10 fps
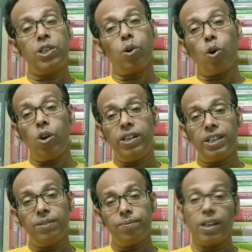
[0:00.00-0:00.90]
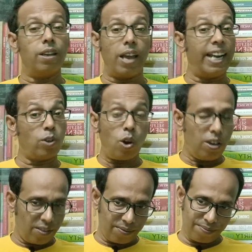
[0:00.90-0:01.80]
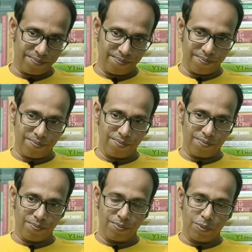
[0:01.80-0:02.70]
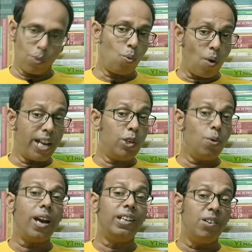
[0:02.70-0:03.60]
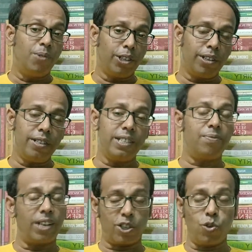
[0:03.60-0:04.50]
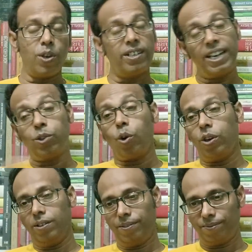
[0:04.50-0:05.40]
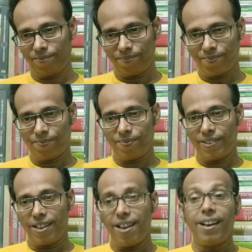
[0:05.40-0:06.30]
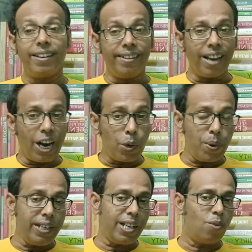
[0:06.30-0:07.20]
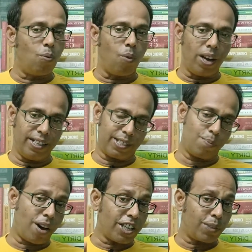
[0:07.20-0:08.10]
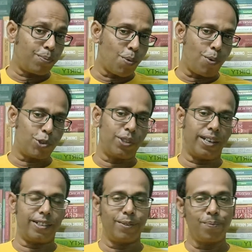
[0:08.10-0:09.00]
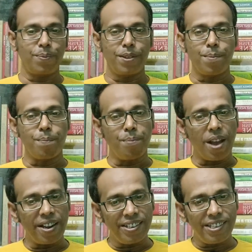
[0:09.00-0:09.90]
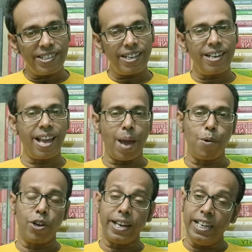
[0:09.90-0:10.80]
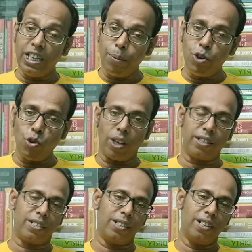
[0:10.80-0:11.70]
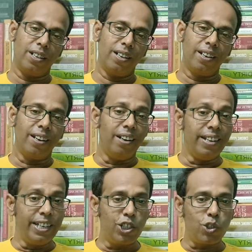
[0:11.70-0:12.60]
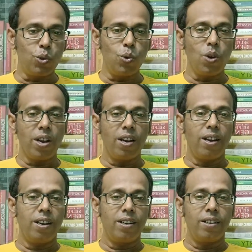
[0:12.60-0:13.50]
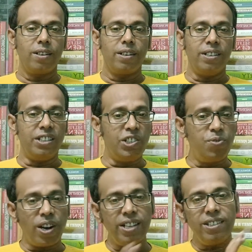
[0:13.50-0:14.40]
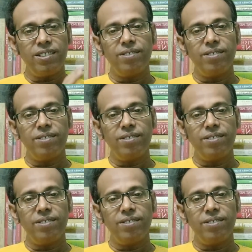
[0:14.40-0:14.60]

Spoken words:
all? Why do allele frequency fluctuate at all? Darwin and Wallace first proposed that variation among individuals leads to differing